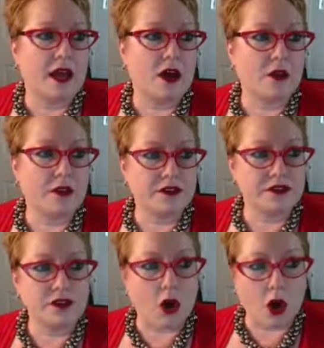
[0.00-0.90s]
Now,
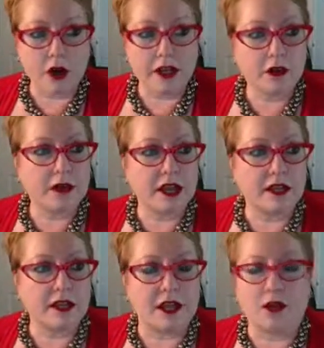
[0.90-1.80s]
this is already
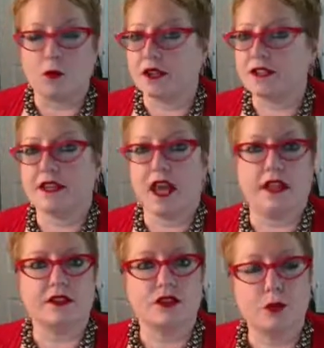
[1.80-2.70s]
created. And once
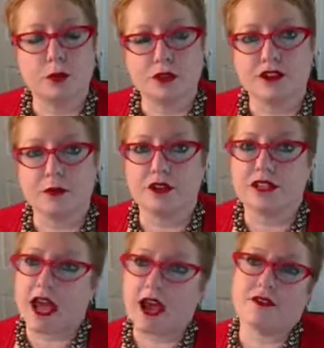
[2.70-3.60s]
again, super
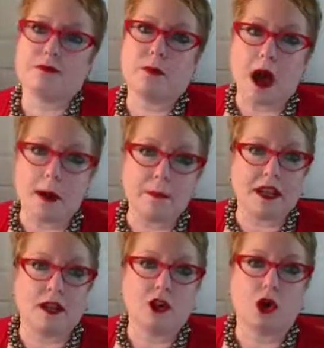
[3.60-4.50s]
simple to have us pop
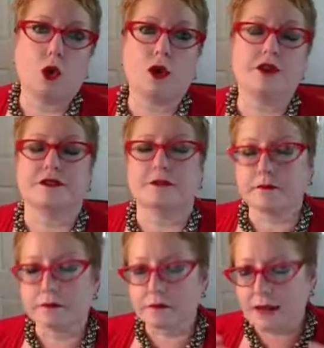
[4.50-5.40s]
it in your
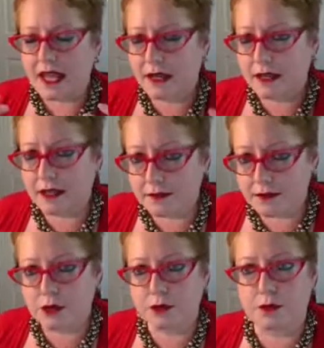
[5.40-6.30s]
course. And it
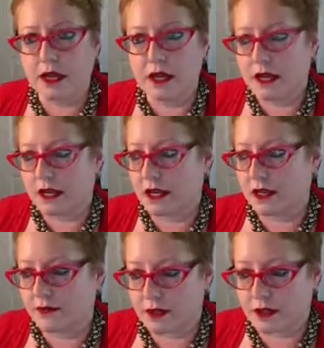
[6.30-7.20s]
gives you
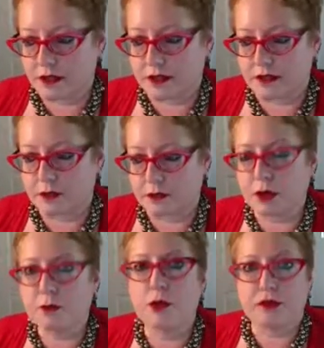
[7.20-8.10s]
kind of a
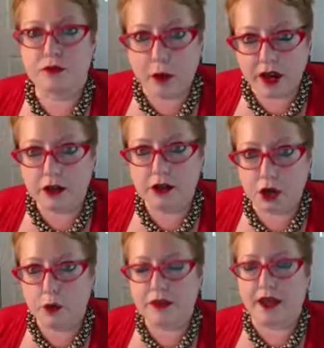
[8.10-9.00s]
springboard of where to
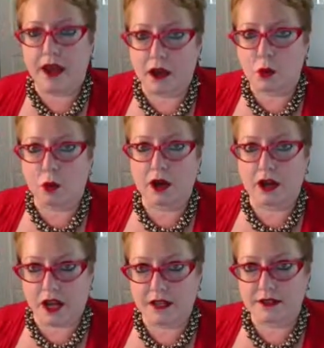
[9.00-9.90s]
go with how to
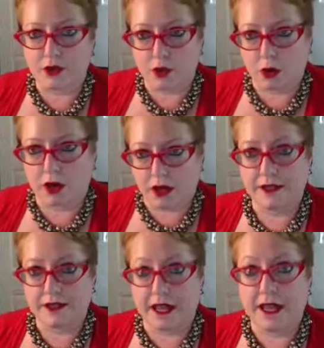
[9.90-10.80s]
organize your
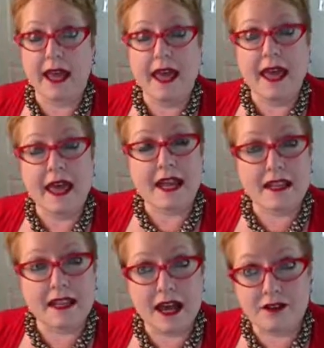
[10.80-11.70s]
content.
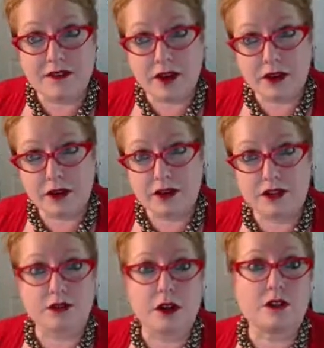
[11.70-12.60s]
And a lot of other
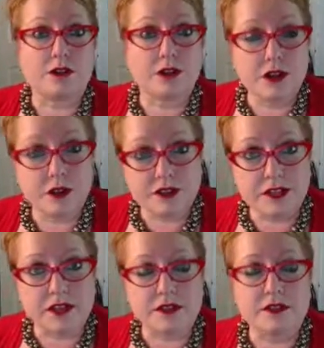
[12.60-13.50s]
instructors are
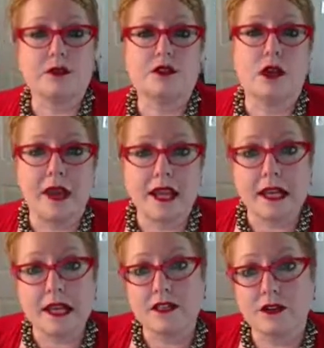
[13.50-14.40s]
using it. So it's going to
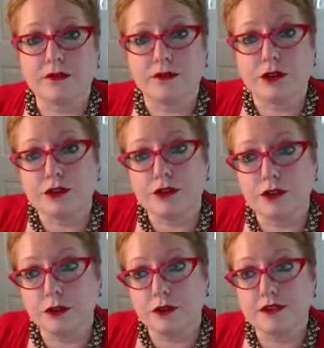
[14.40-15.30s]
make it easier for your
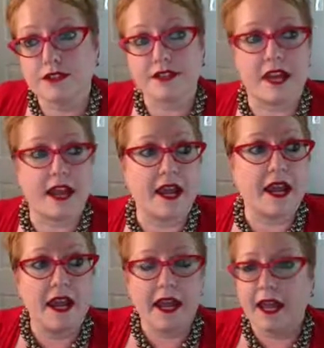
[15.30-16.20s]
students to
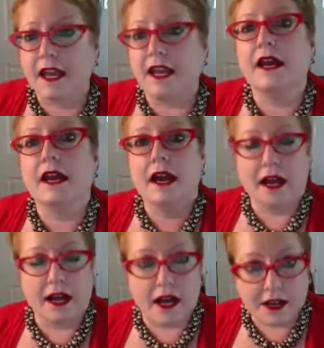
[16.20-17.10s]
say, hey,
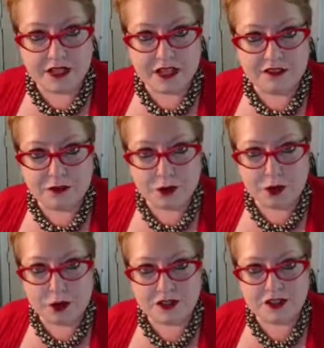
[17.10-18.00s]
I've taken
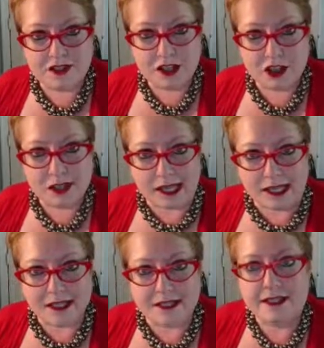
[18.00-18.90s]
4 courses that look
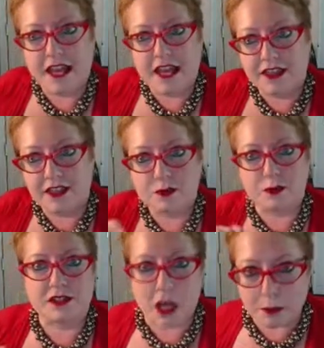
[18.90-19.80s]
like this.
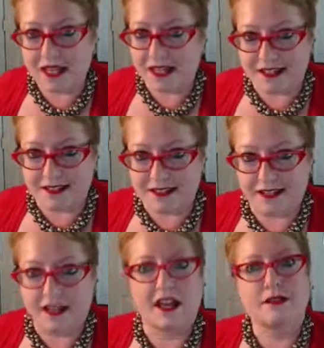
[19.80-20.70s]
This one's going to be
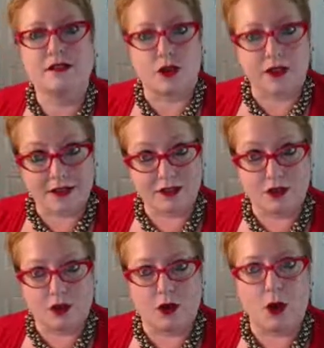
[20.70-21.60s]
easy. So
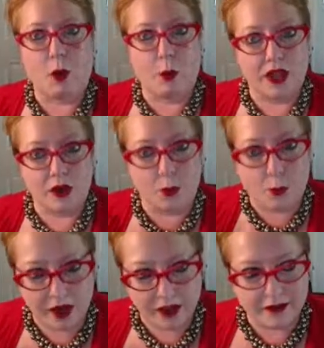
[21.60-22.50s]
that's good.
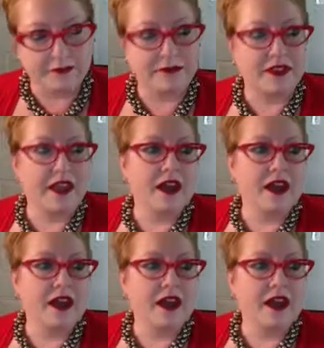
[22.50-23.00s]
Win-win.